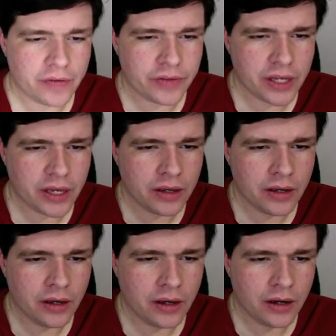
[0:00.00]
the
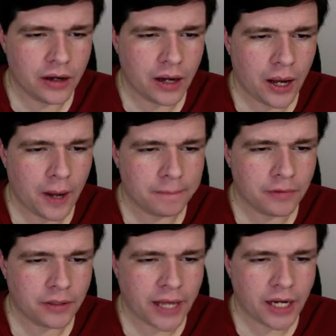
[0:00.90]

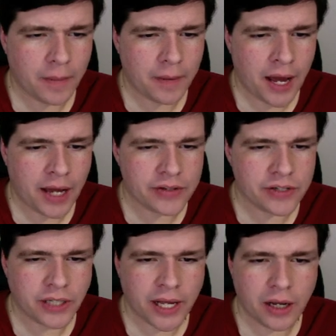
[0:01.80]
light up eyes
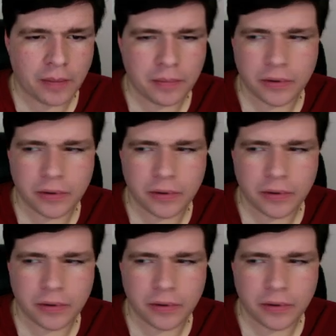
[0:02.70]
and light up